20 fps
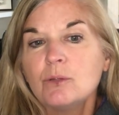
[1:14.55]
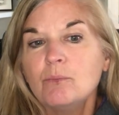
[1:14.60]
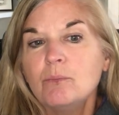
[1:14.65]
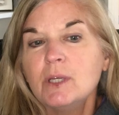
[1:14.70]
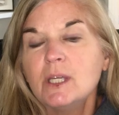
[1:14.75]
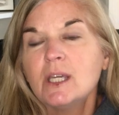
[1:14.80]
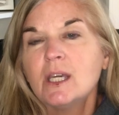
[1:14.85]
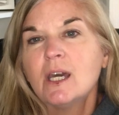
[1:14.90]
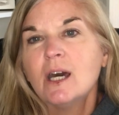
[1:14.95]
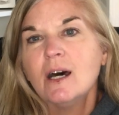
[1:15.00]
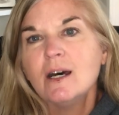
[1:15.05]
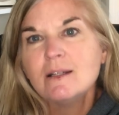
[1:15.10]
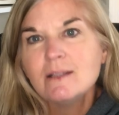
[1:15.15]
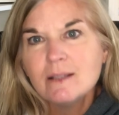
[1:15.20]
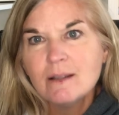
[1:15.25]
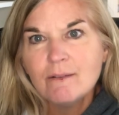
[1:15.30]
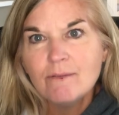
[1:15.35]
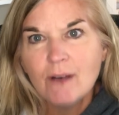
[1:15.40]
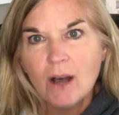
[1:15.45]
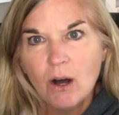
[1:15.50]
because
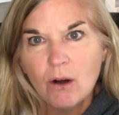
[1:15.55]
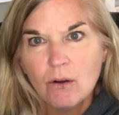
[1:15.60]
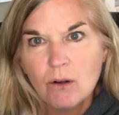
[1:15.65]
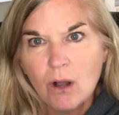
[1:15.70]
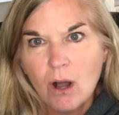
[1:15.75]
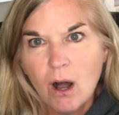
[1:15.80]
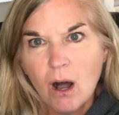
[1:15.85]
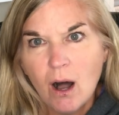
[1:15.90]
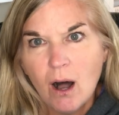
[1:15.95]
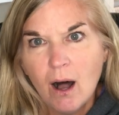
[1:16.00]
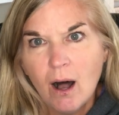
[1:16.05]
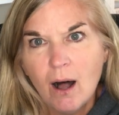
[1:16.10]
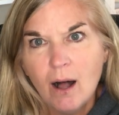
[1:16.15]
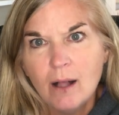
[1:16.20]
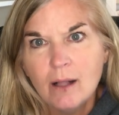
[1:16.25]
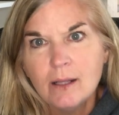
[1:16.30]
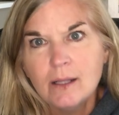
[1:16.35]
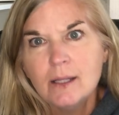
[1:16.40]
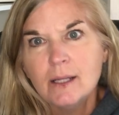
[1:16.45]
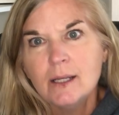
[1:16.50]
of
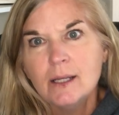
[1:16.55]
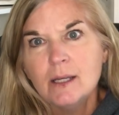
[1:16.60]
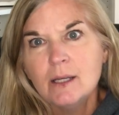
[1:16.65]
alcohol,